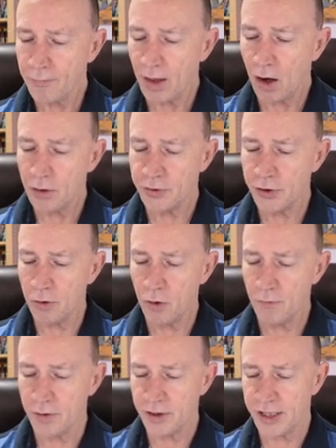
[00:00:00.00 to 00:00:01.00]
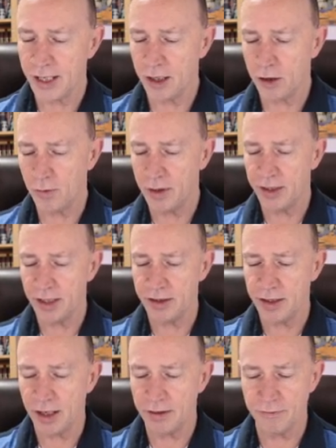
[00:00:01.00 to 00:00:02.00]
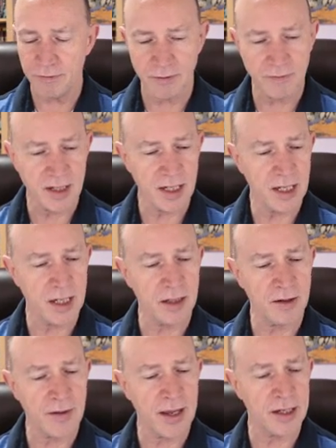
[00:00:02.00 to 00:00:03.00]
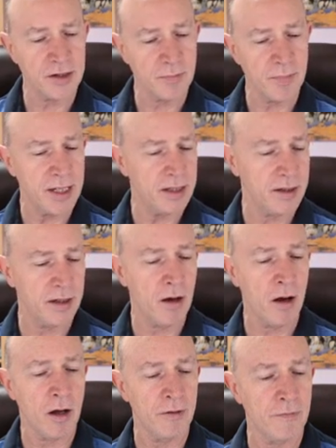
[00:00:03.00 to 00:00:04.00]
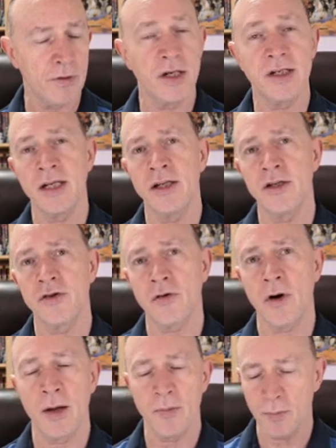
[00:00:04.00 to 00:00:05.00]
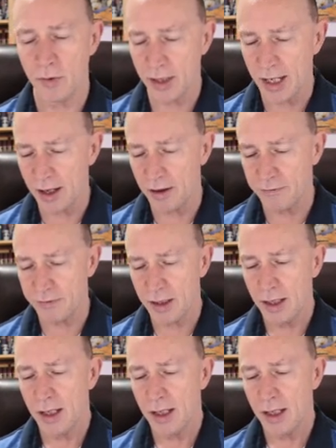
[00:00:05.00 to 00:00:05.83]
Also over in 2 Corinthians 9:15, thanks be to God for his indescribable gift,